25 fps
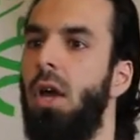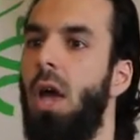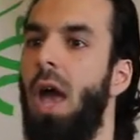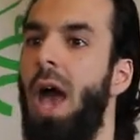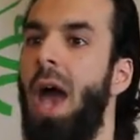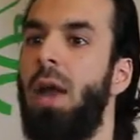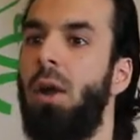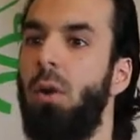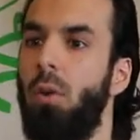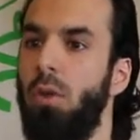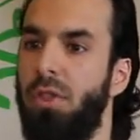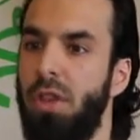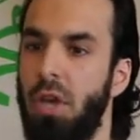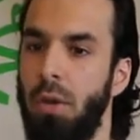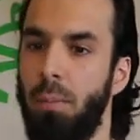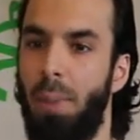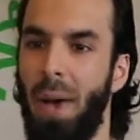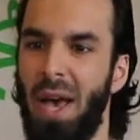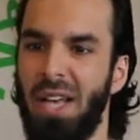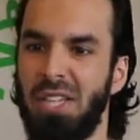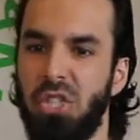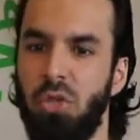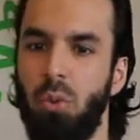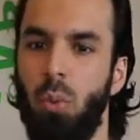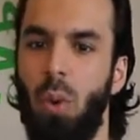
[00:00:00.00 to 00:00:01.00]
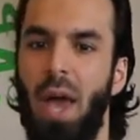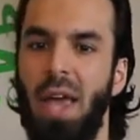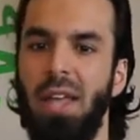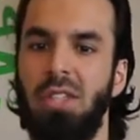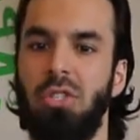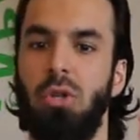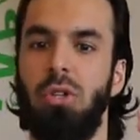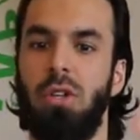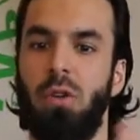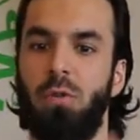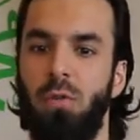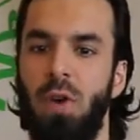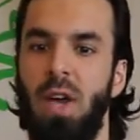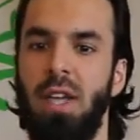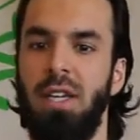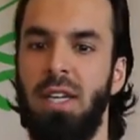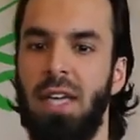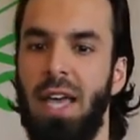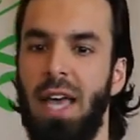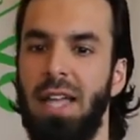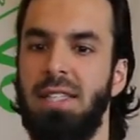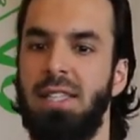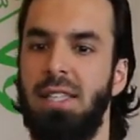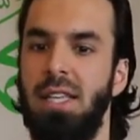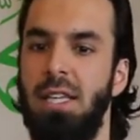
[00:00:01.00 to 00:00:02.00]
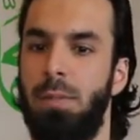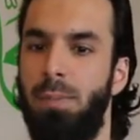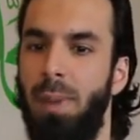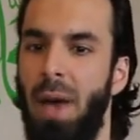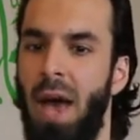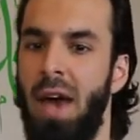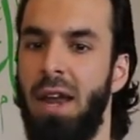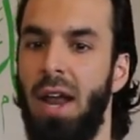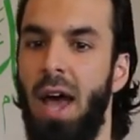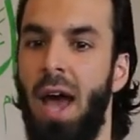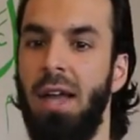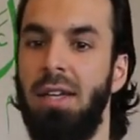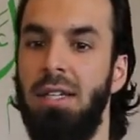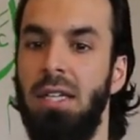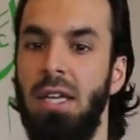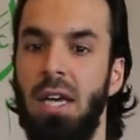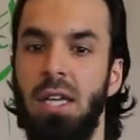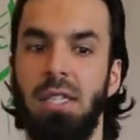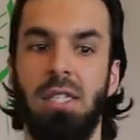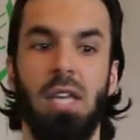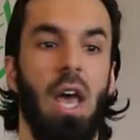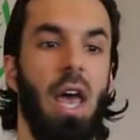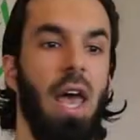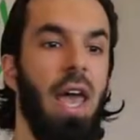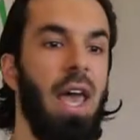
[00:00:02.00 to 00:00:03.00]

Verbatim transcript: and the best way to defend against these bad ideas